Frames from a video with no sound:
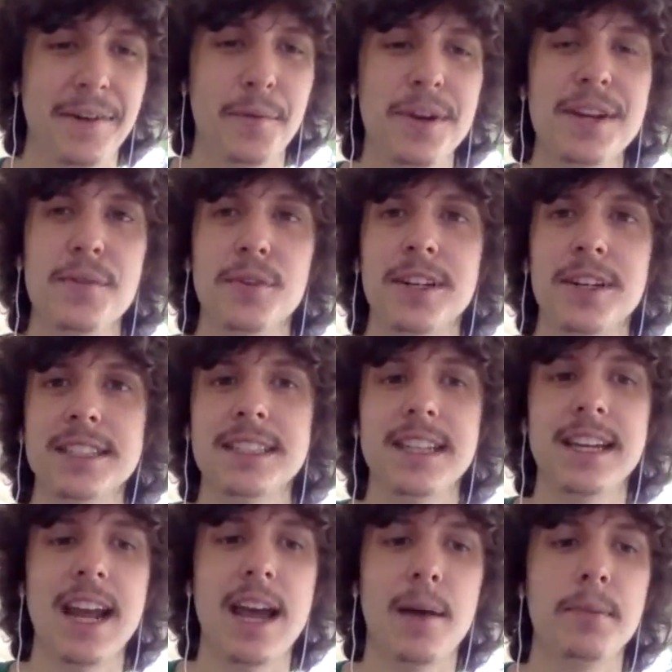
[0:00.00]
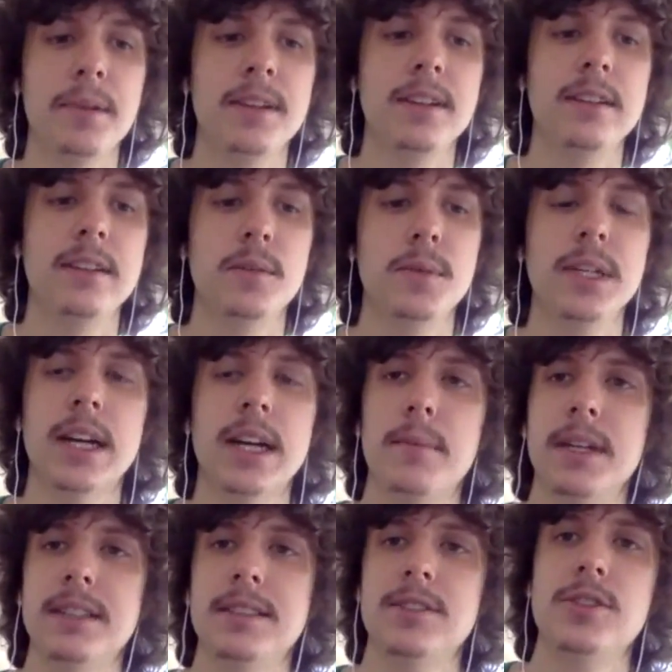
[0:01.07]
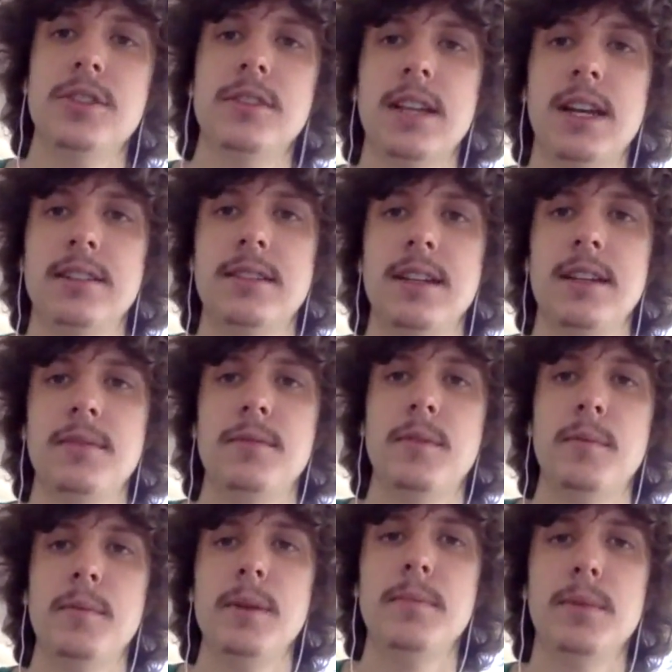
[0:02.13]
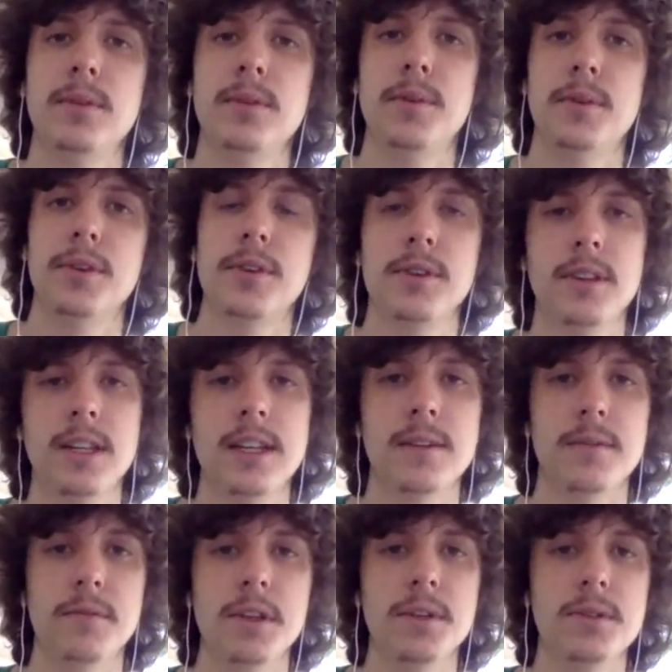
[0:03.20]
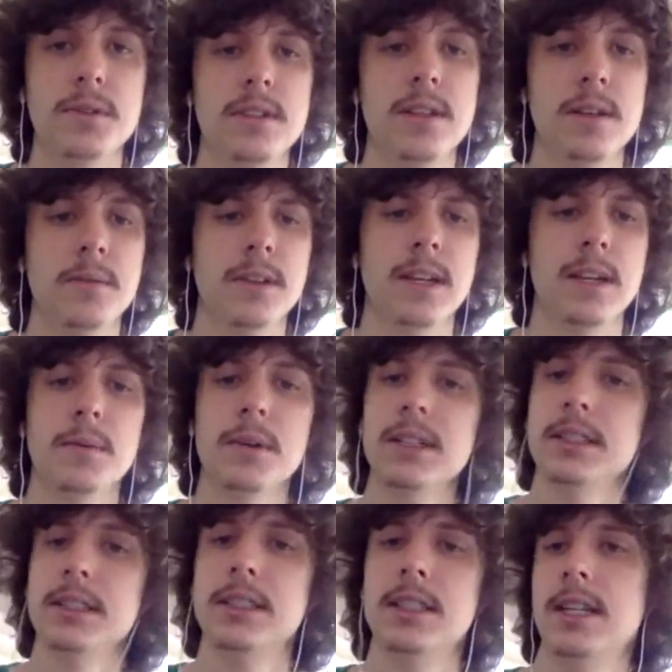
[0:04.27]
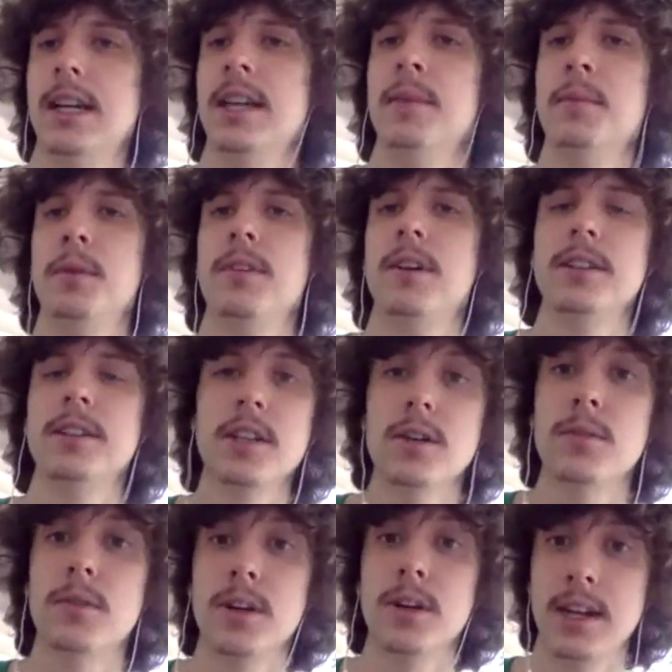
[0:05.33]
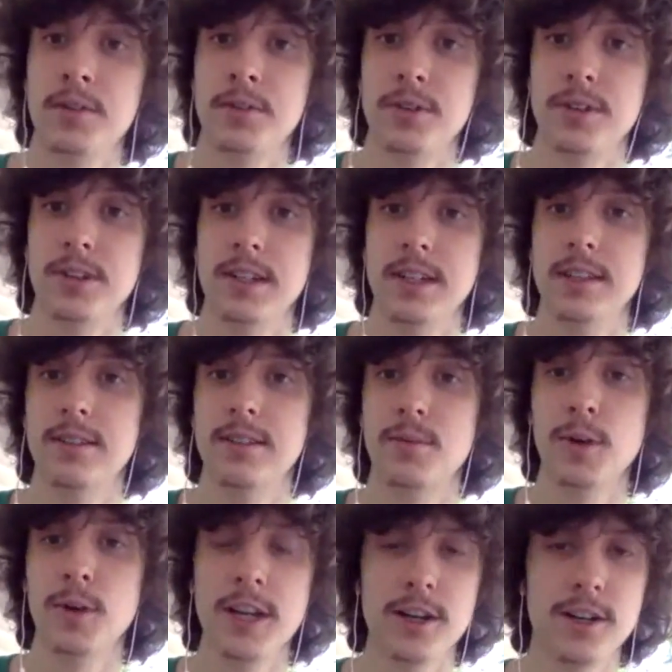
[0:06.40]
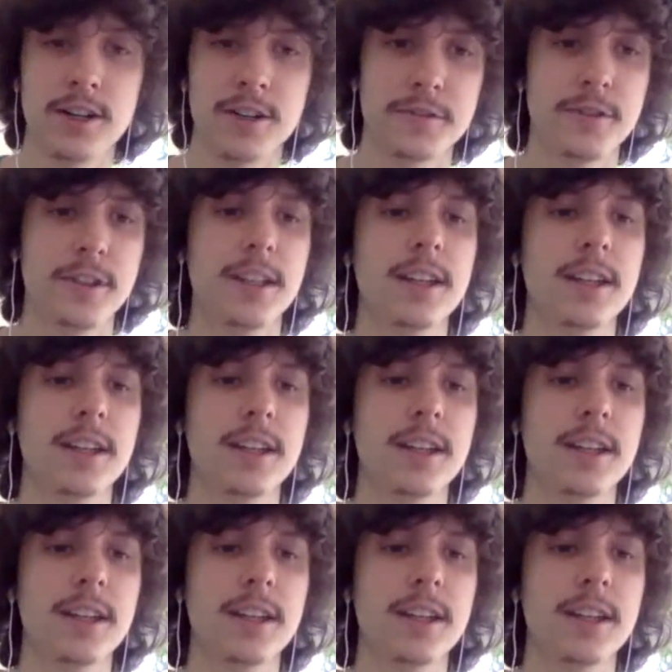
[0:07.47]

We didn't realize it had happened until we got messages last night from people who were thoroughly confused, and we're like, what? And then we realized, oh, our counter is way off.